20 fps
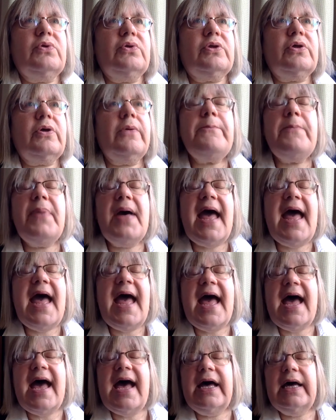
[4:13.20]

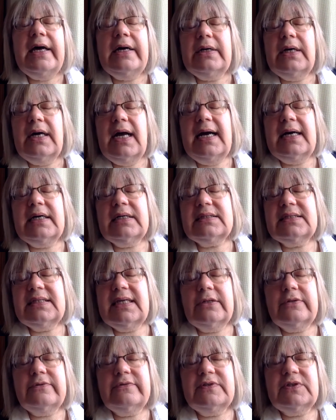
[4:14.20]
compare
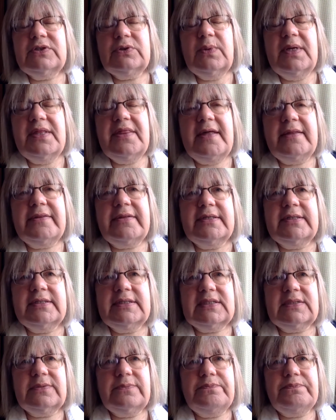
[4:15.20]
ourselves with
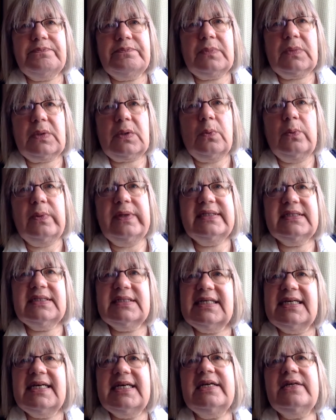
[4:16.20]
others. We
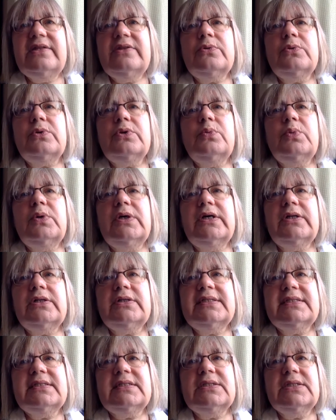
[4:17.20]
see that the world
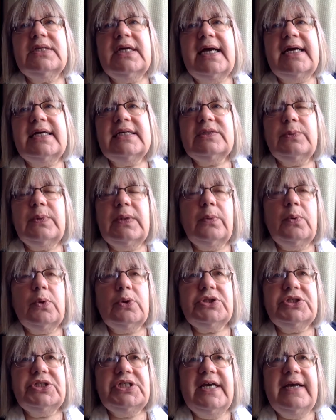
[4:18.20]
isn't as we
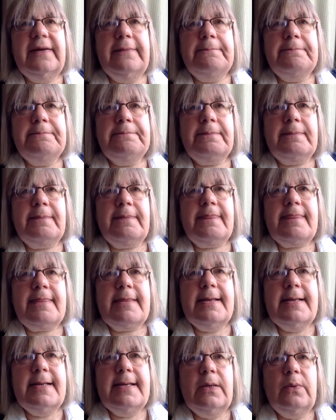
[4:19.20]
want it.
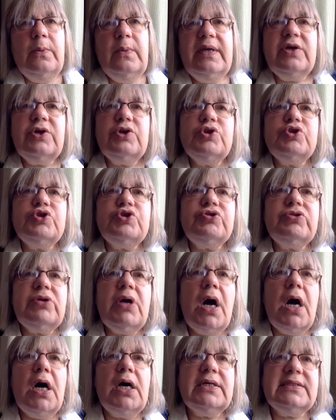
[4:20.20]
We
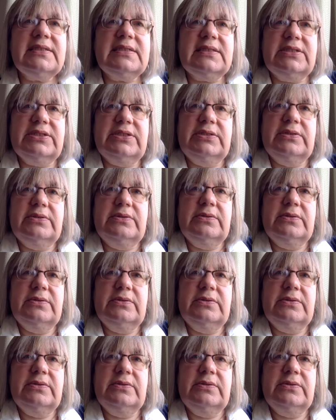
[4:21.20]
contrast.